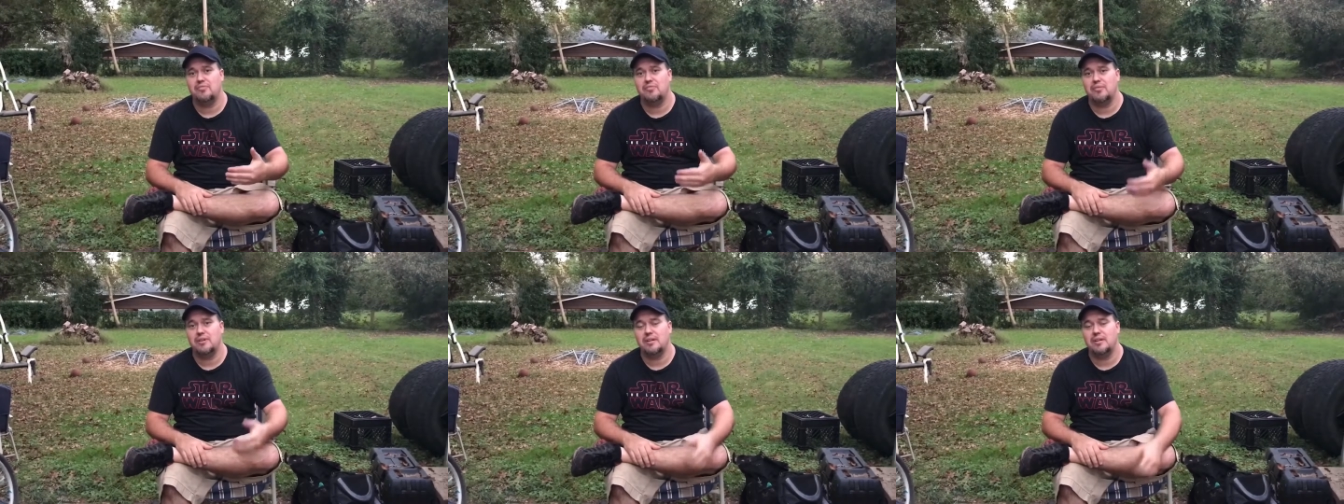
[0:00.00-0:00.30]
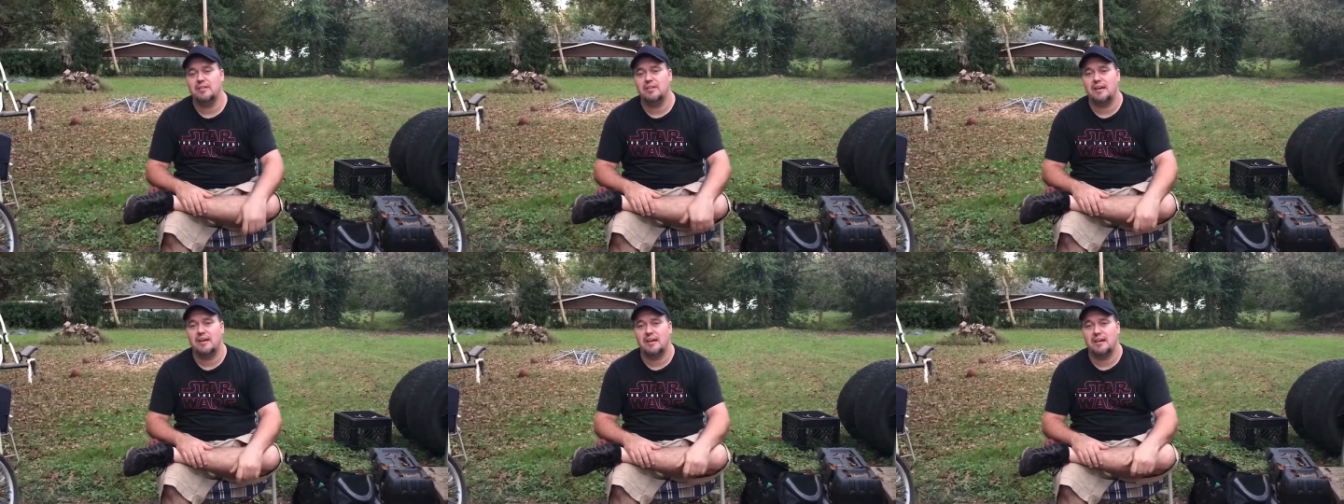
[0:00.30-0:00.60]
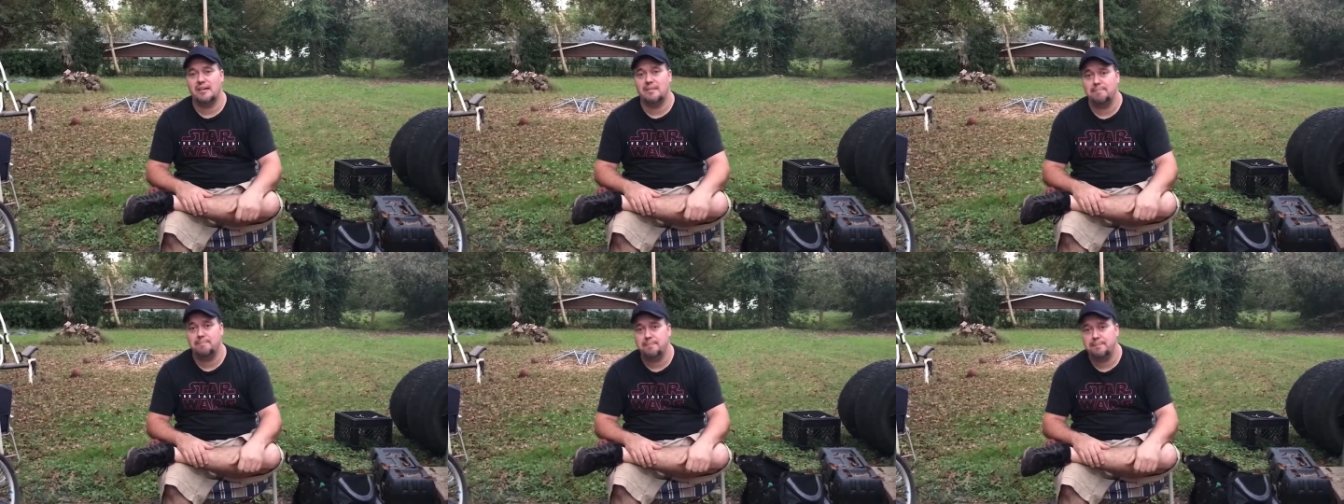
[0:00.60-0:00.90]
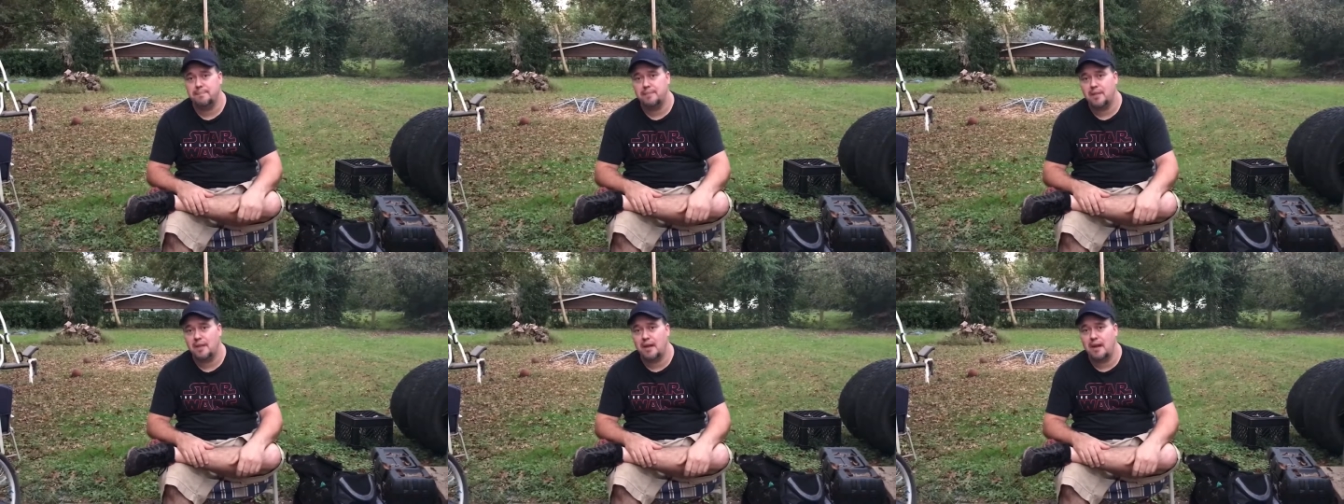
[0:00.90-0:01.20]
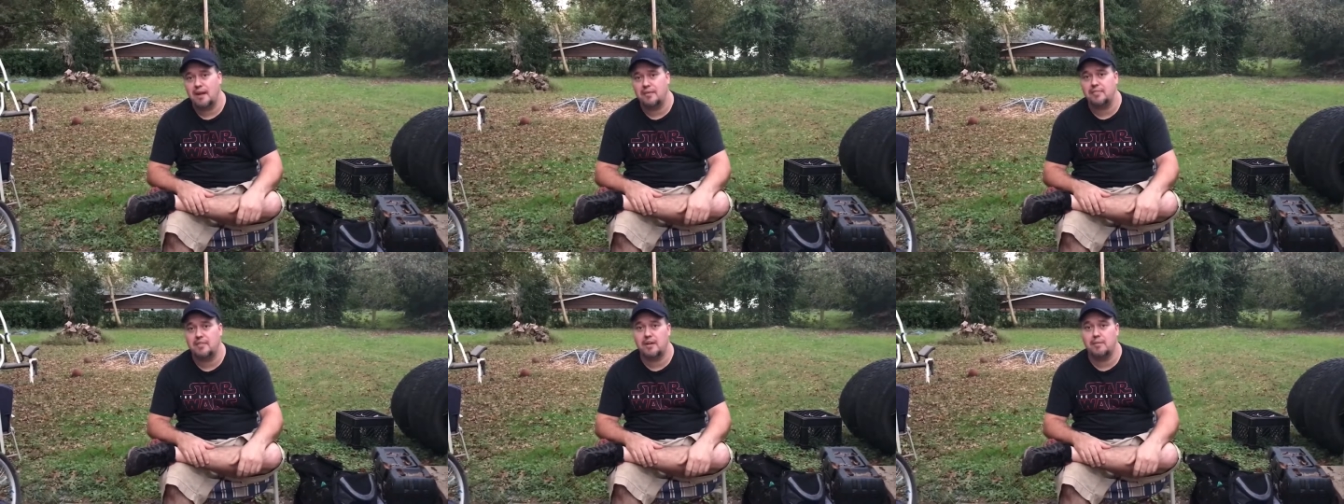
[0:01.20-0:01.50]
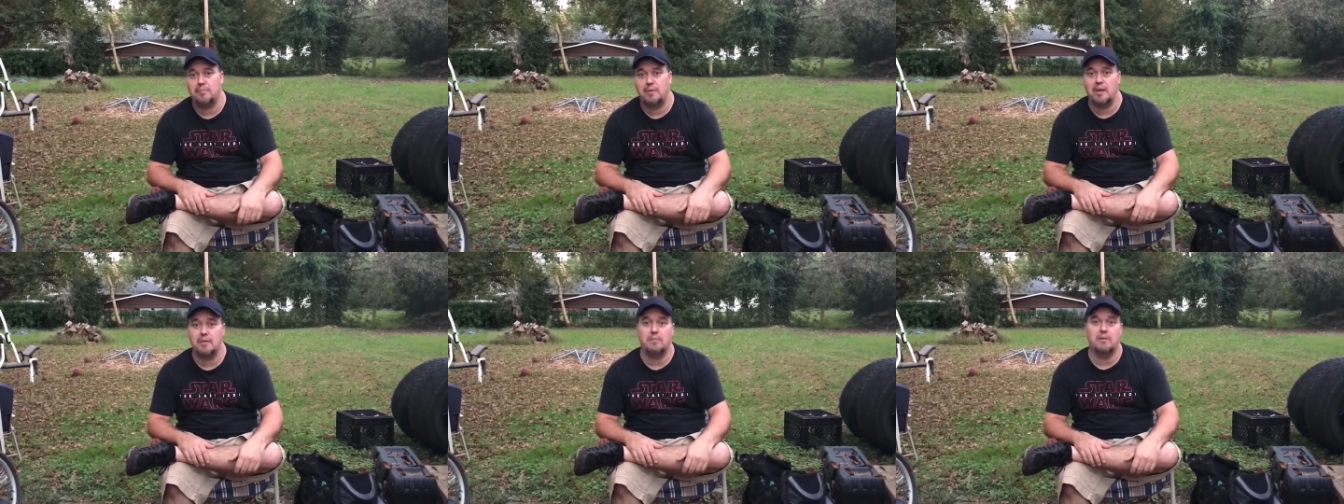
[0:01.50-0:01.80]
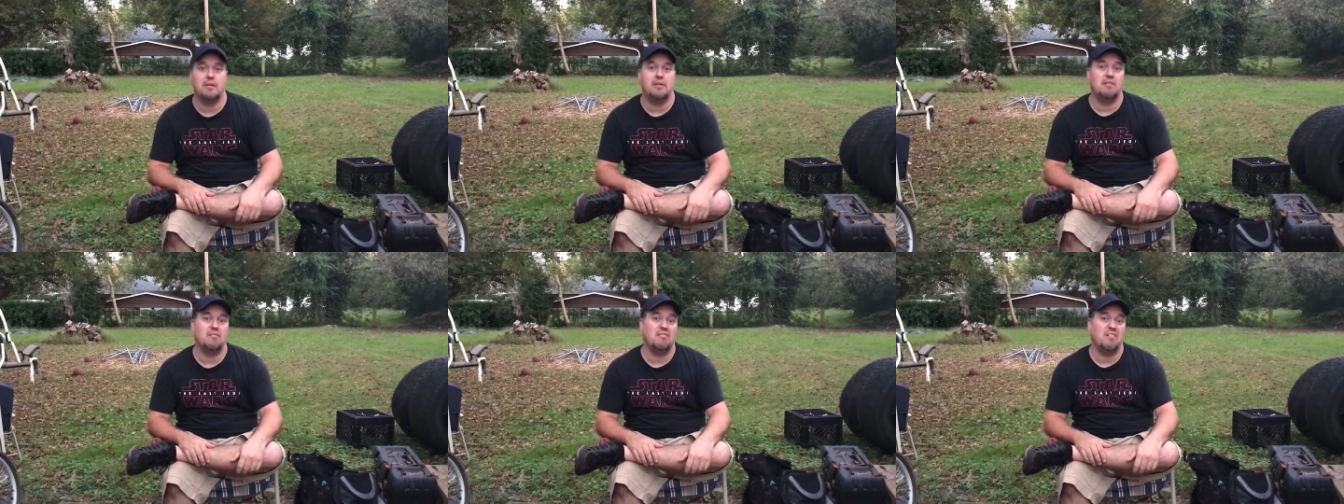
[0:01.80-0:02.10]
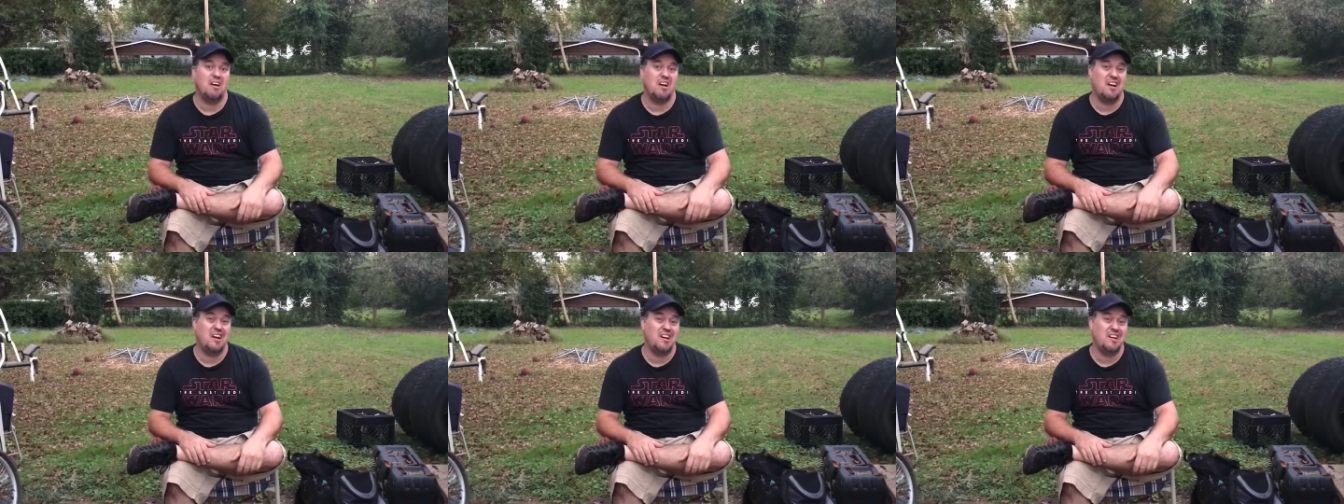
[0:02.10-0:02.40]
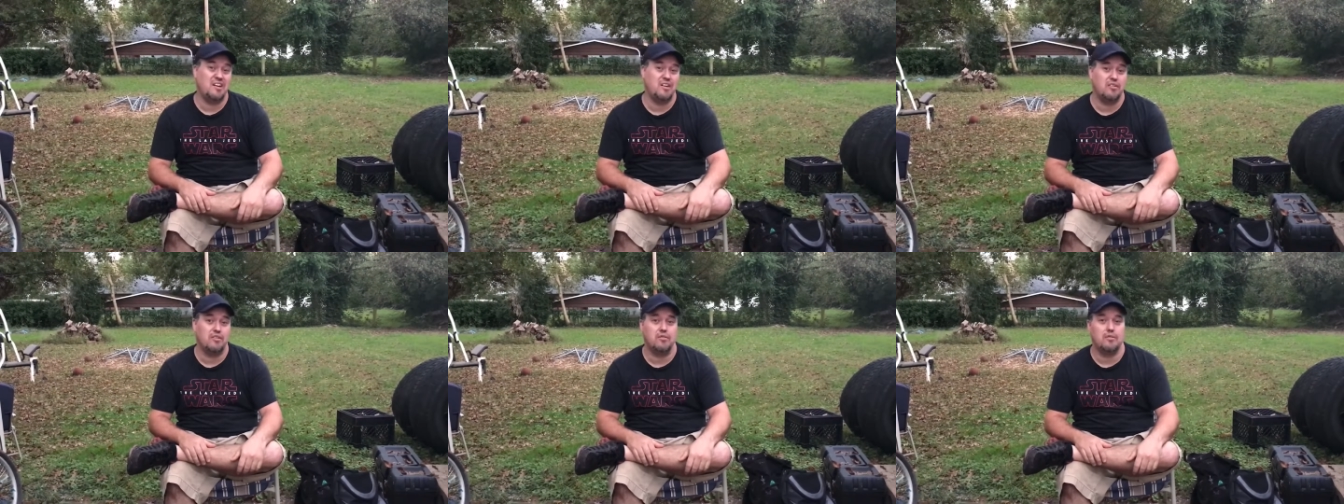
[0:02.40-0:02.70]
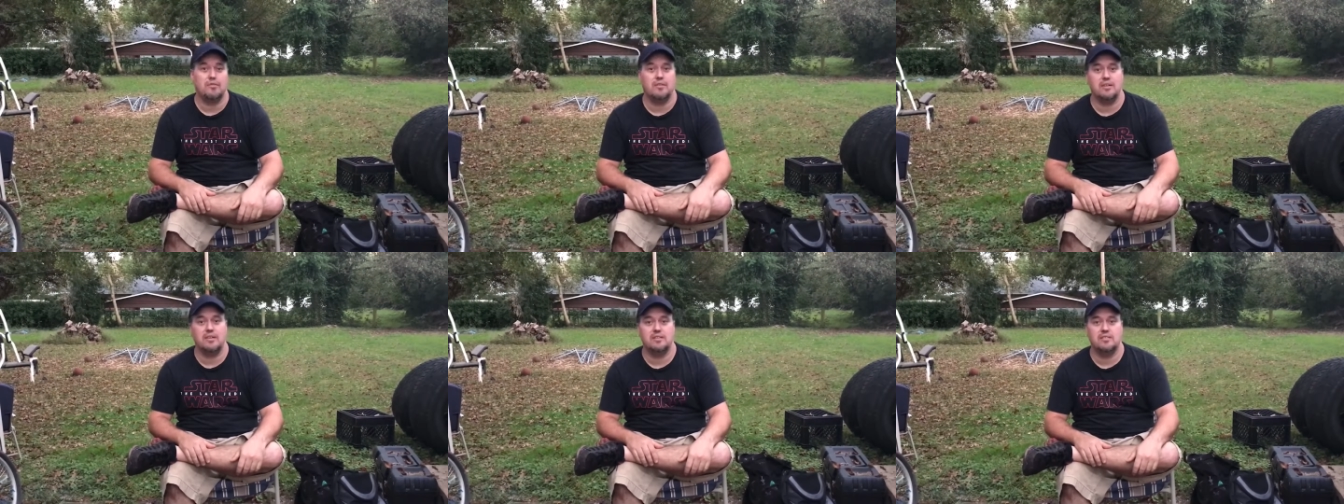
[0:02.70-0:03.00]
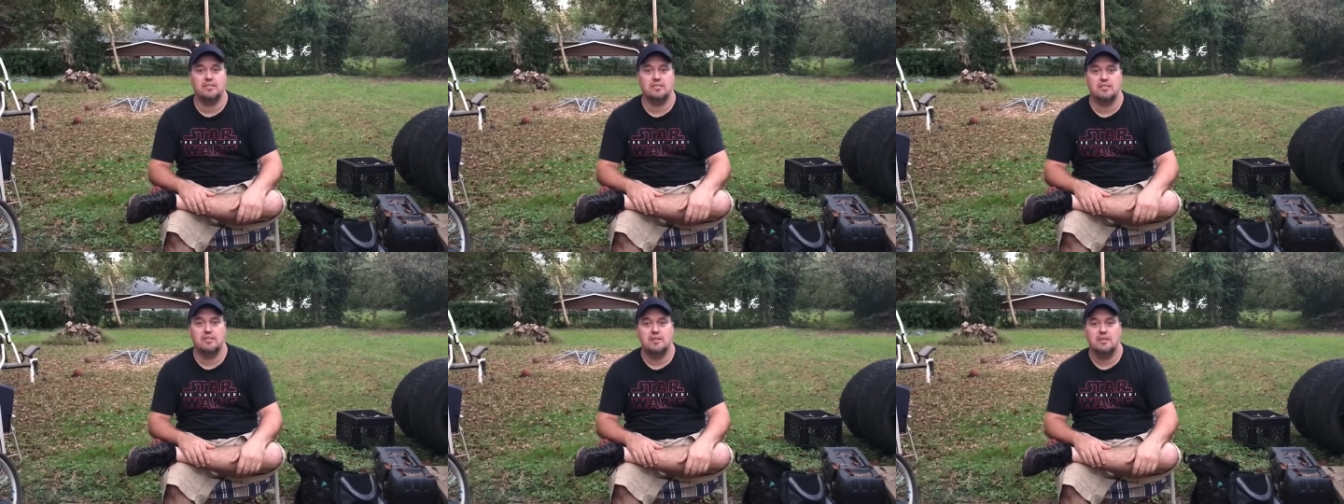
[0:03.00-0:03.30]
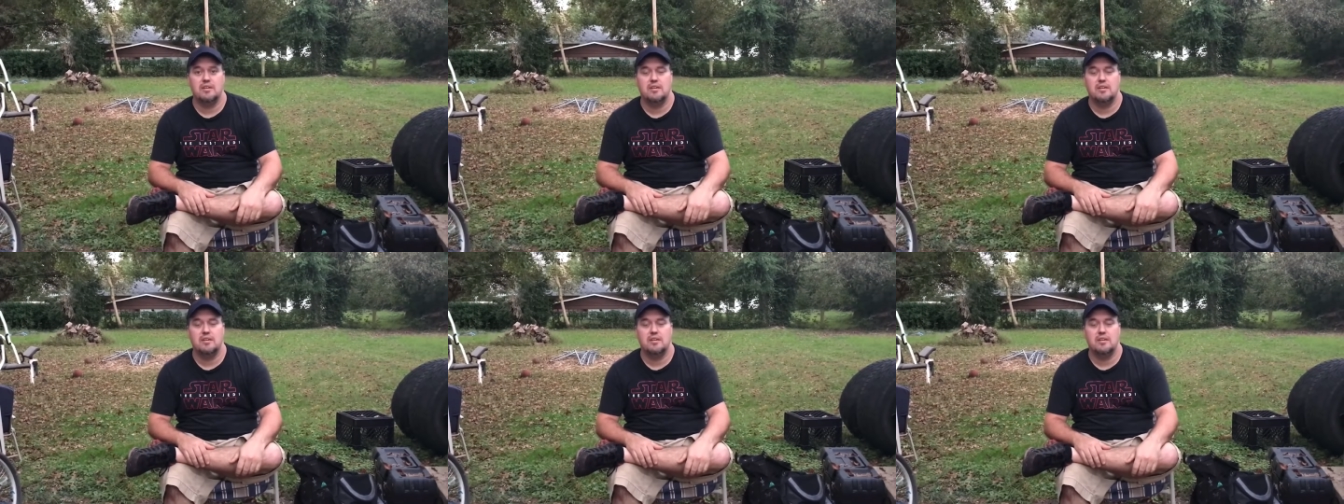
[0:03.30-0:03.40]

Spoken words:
of free time, I thought maybe I could do this